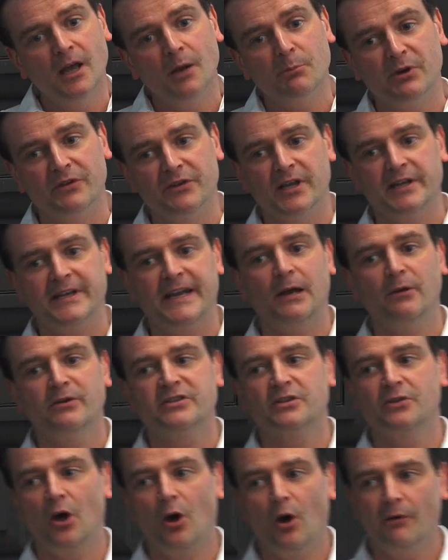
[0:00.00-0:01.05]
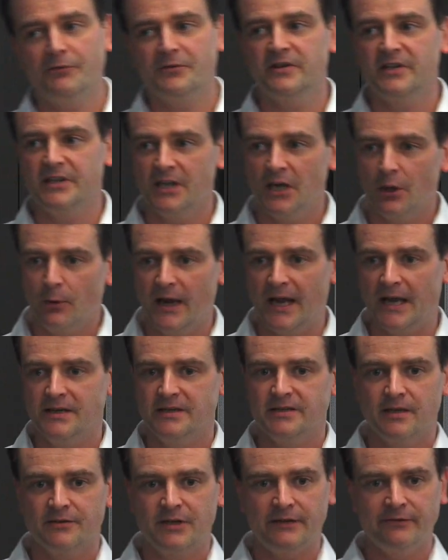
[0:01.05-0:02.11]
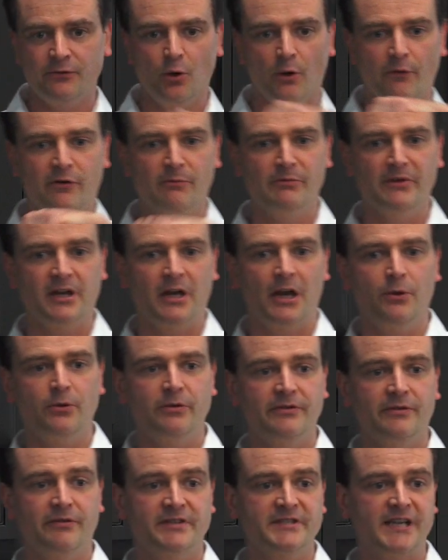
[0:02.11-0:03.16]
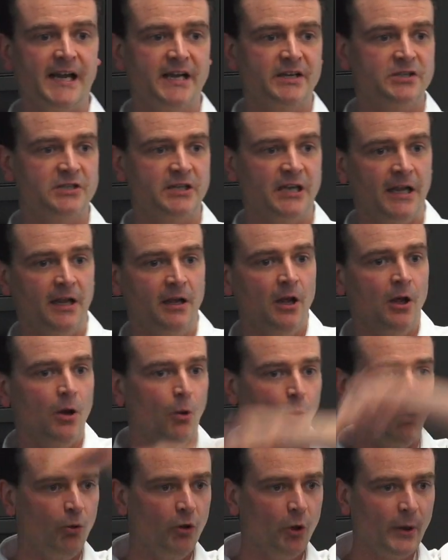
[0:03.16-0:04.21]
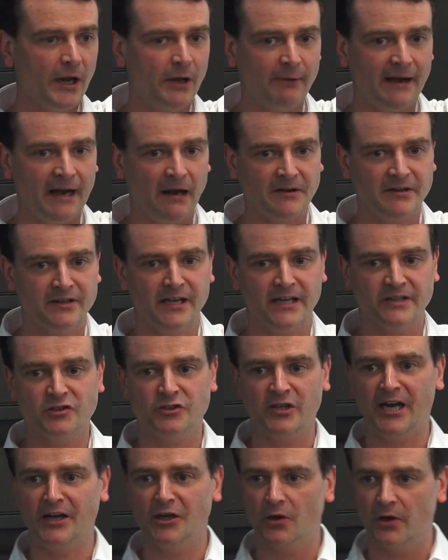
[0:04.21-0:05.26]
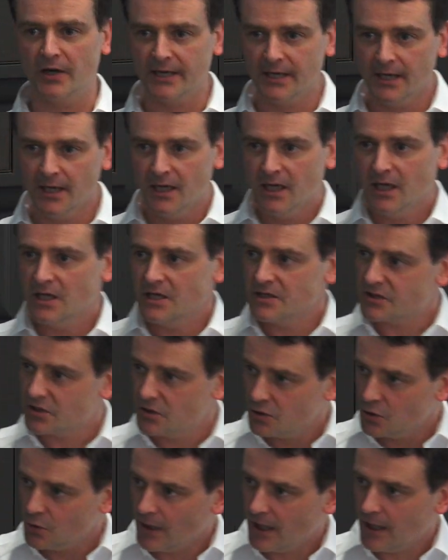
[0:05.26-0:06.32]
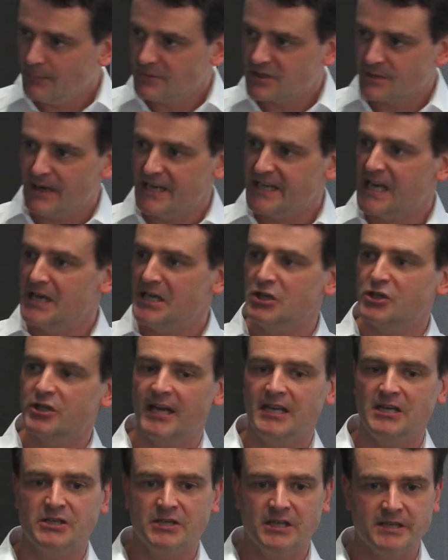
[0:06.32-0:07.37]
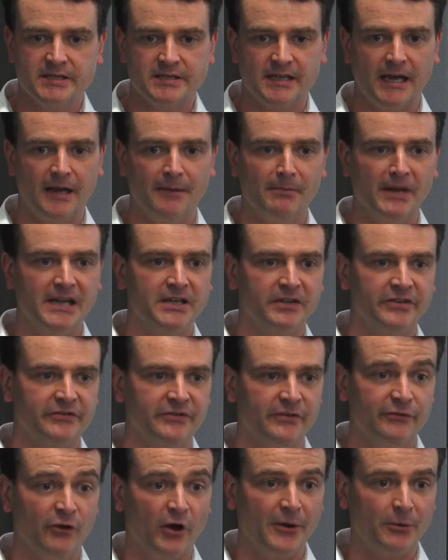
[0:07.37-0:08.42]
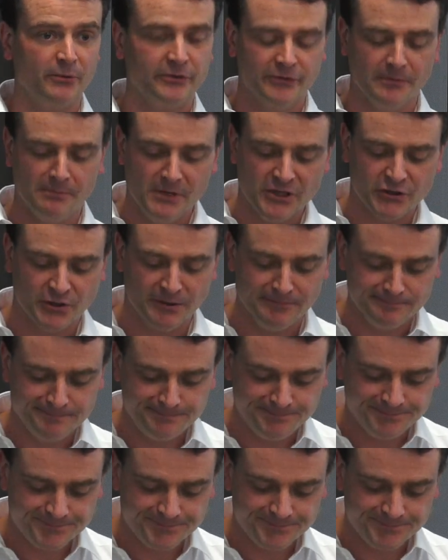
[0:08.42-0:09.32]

but the accountant after the year end, they've got from the close of the tax year all the way around to the next January to make any changes and make a final submission.